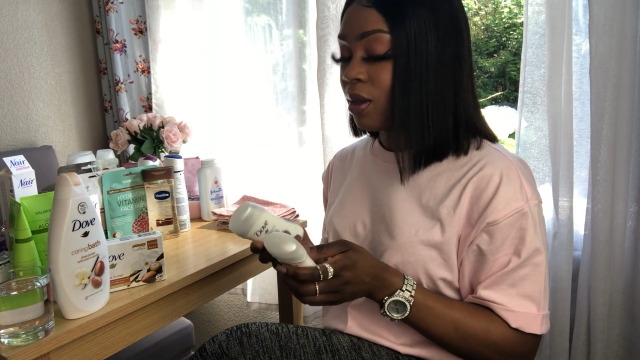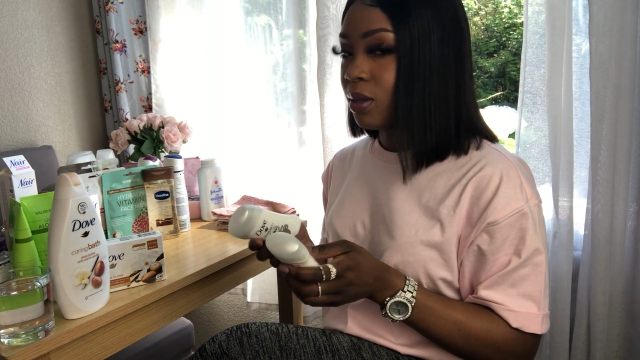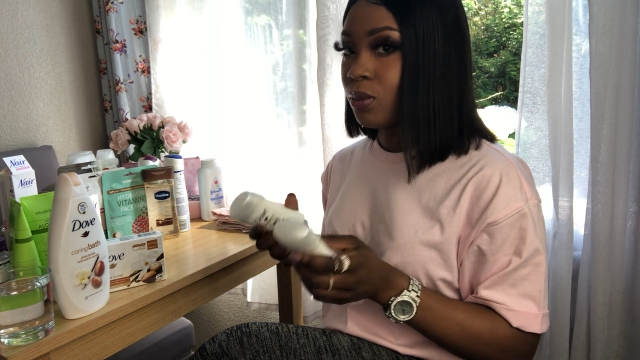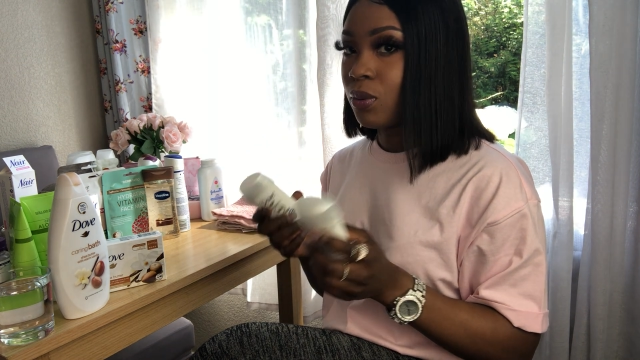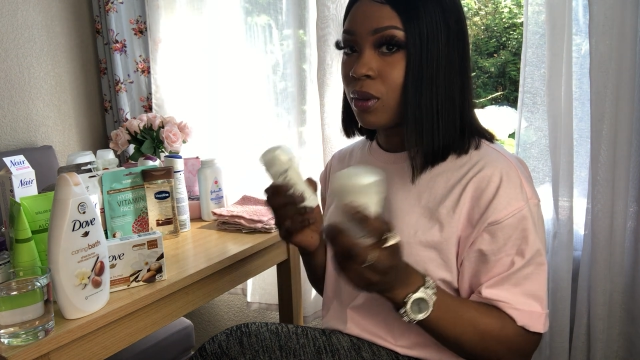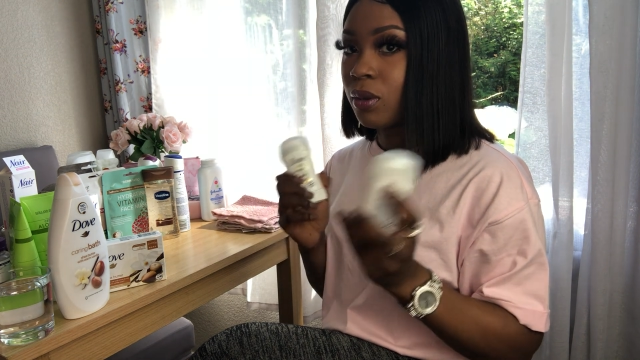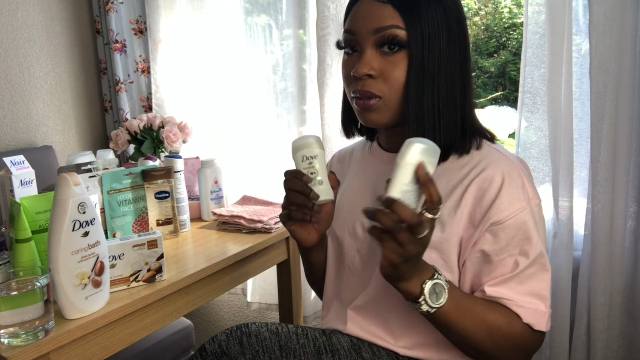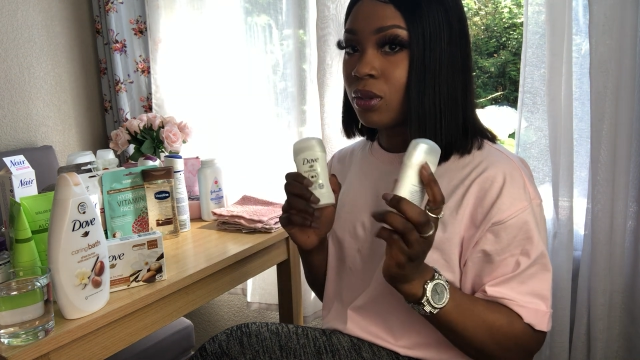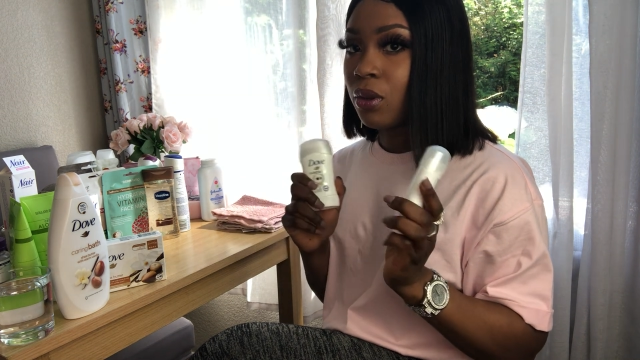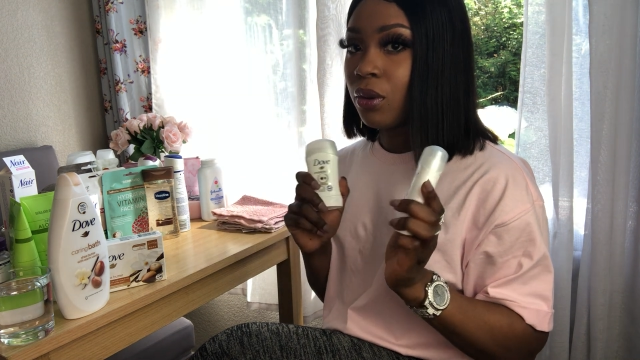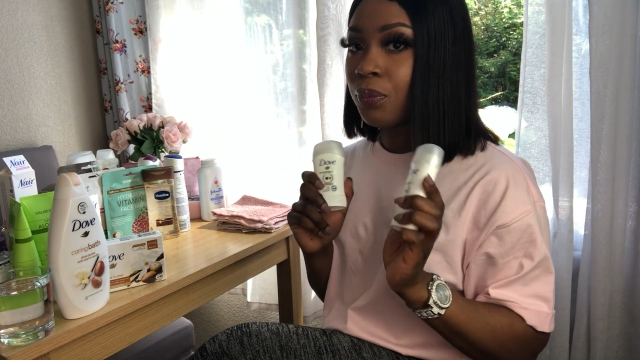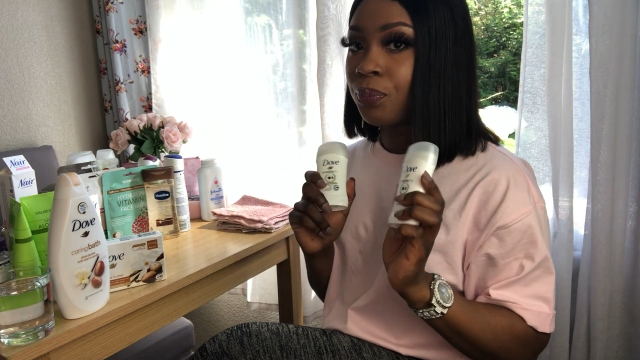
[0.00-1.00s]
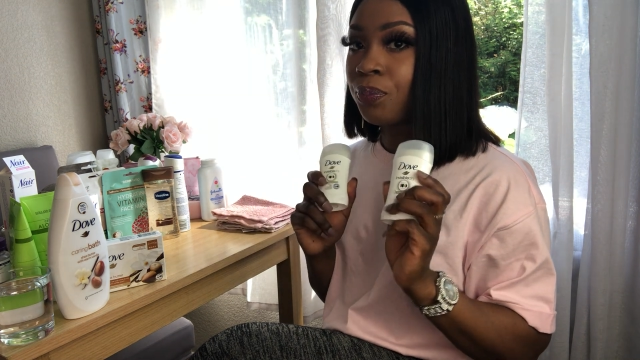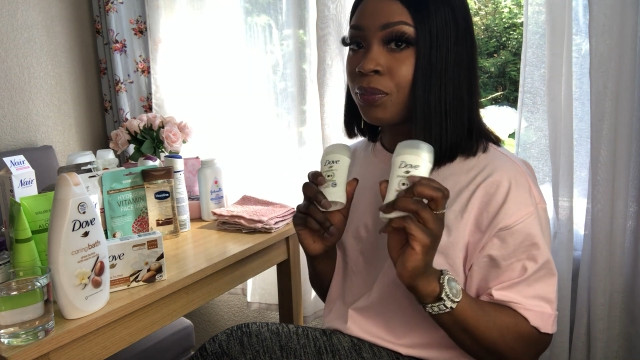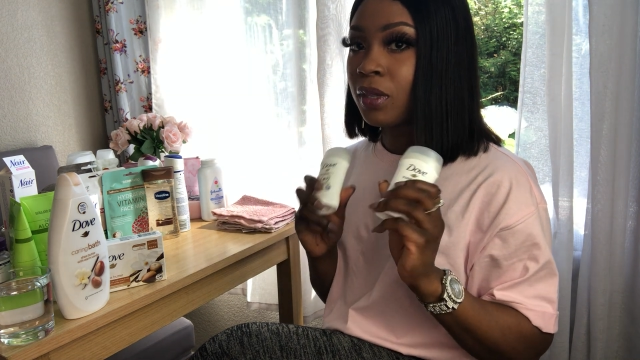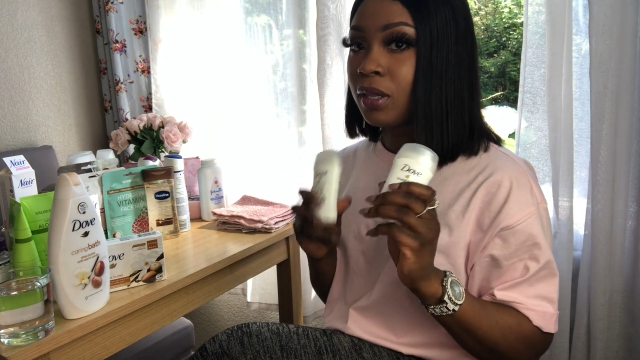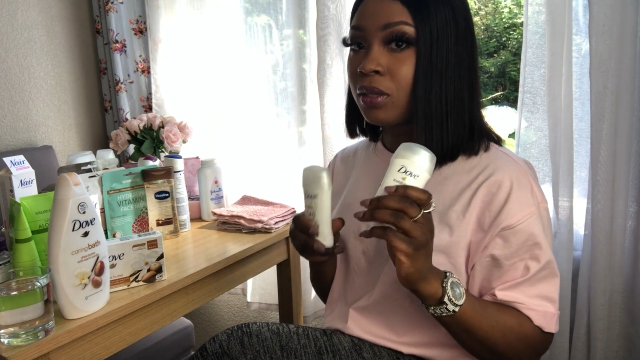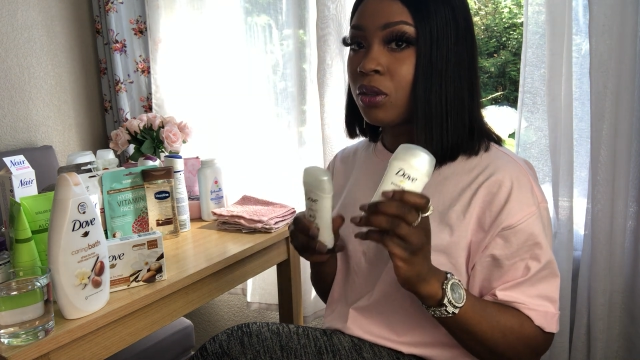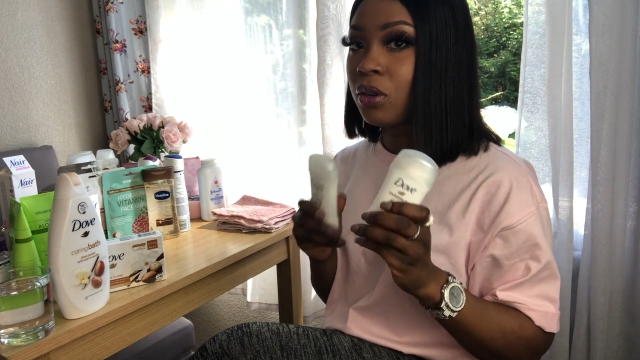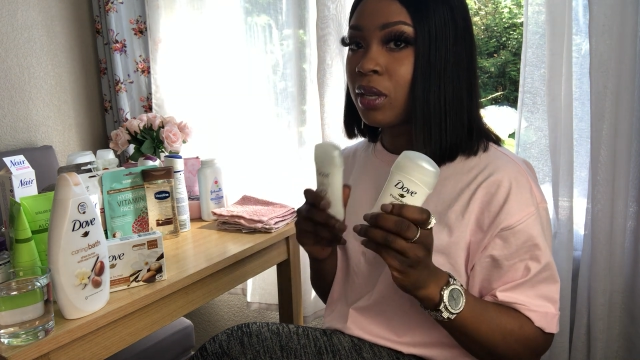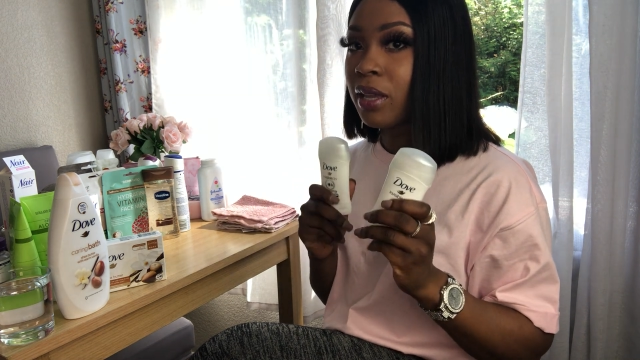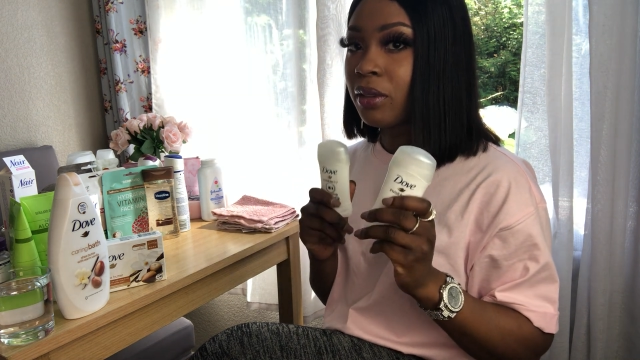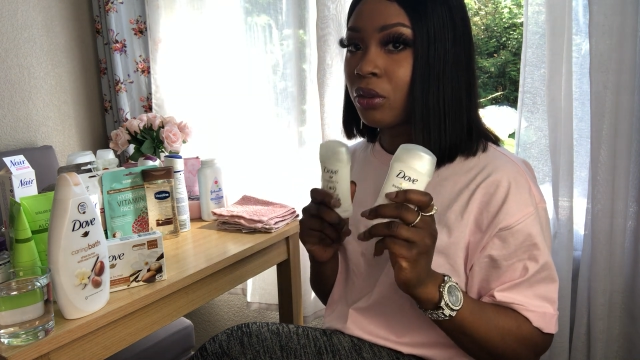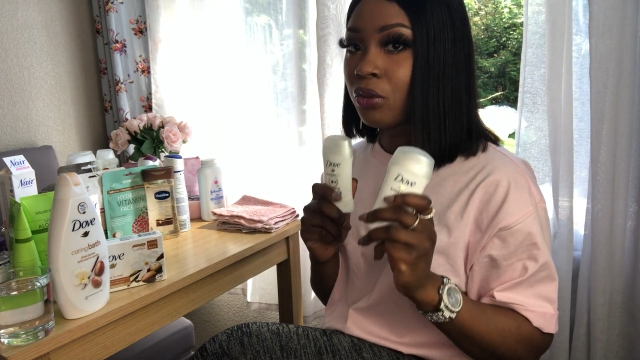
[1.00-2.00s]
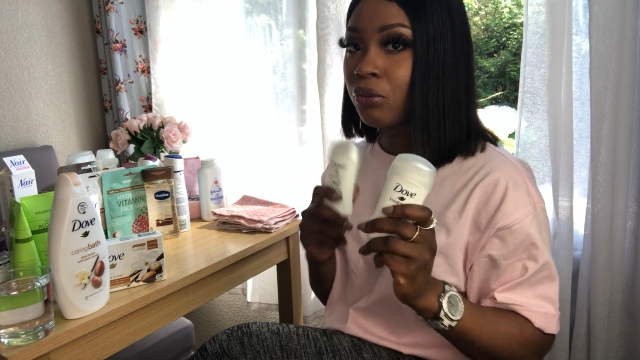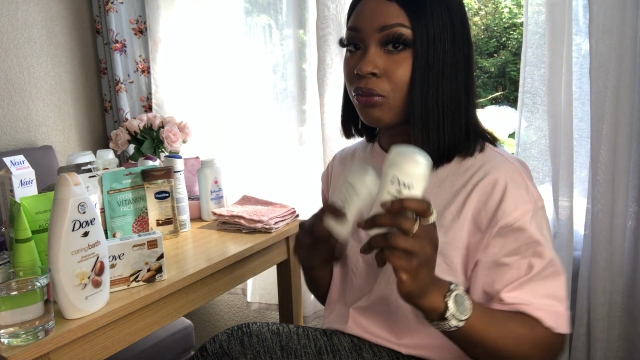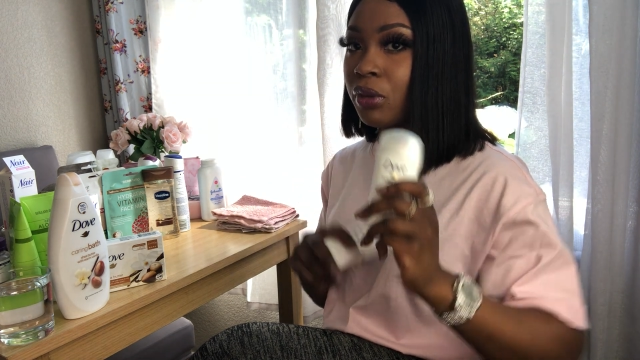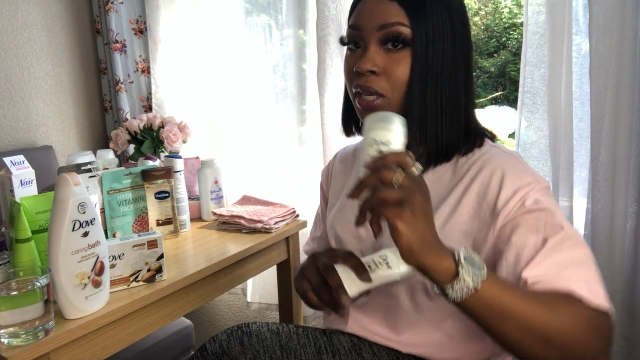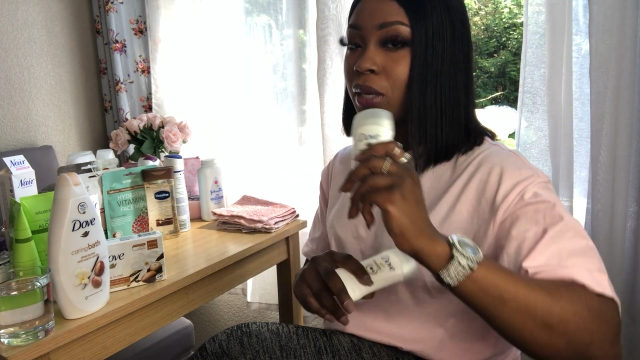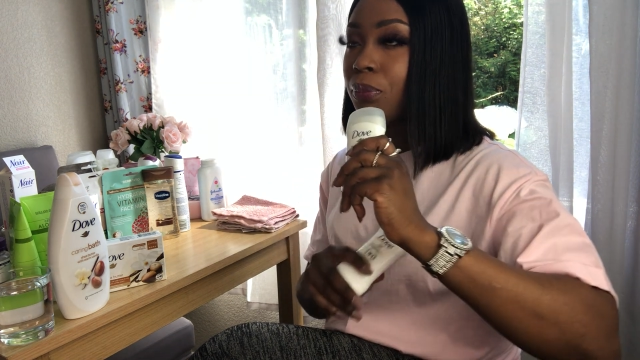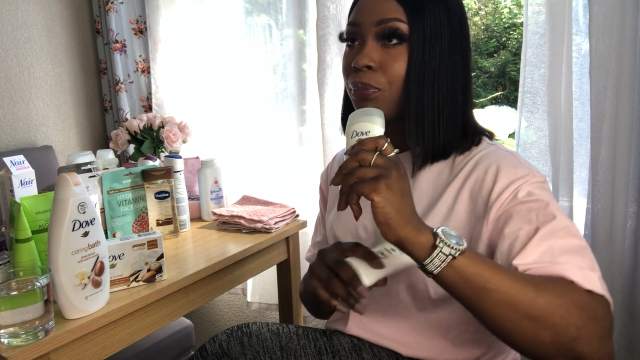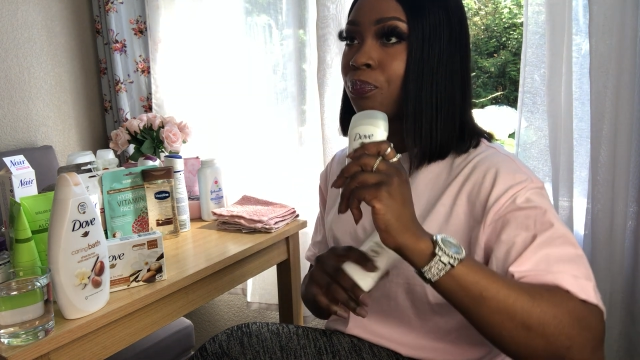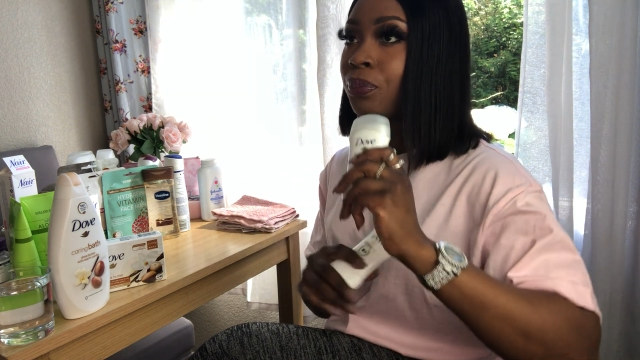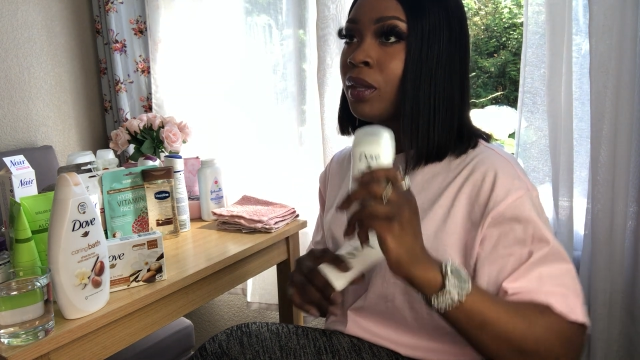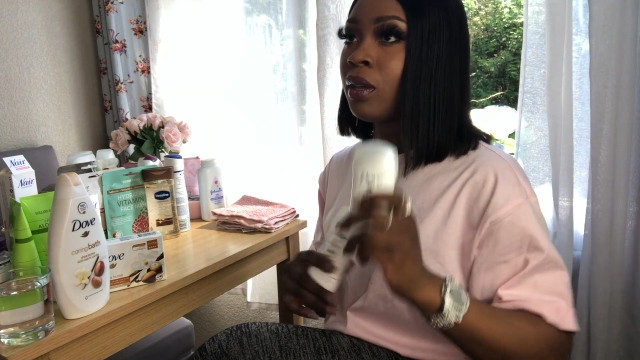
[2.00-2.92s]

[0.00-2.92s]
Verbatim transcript: as well so these are like the cream